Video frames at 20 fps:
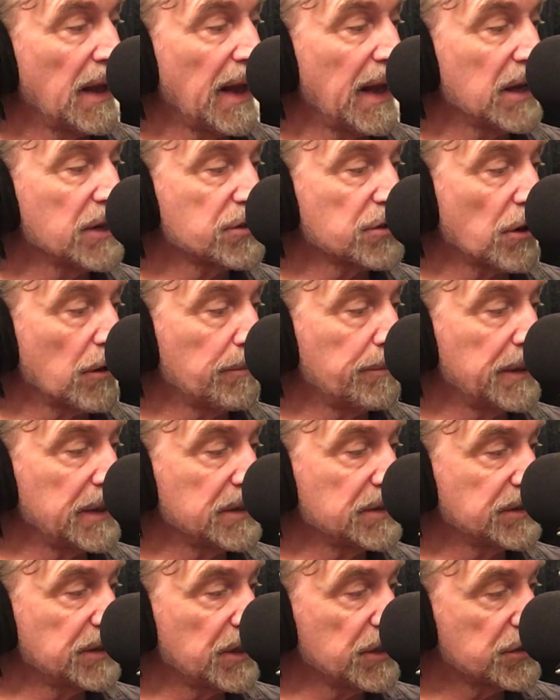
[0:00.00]
A sharp, B,
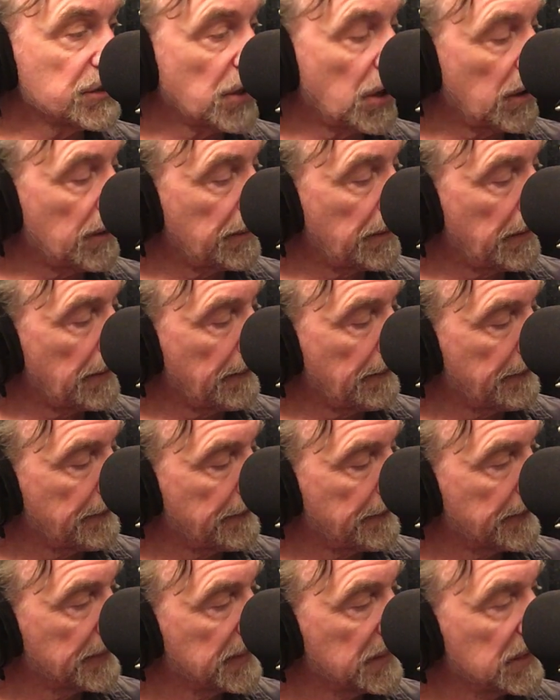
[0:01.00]
C sharp,
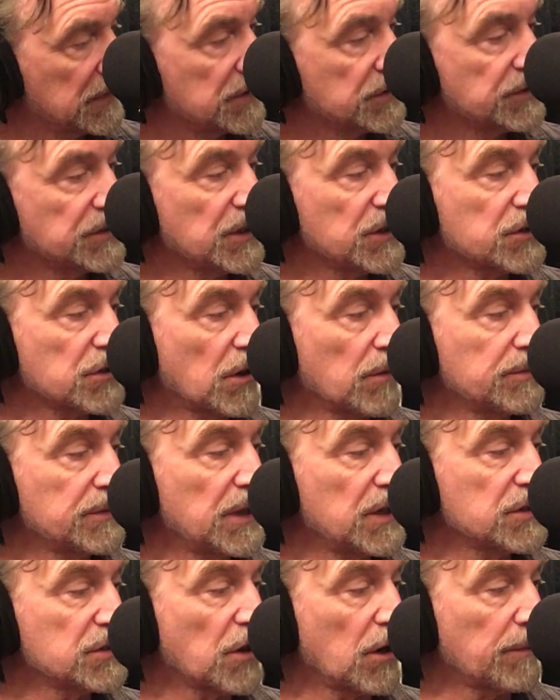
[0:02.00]
C sharp,
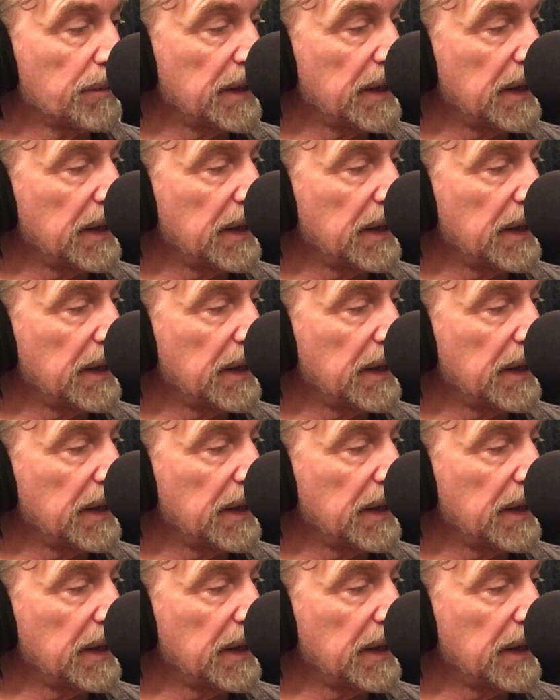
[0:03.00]
D sharp,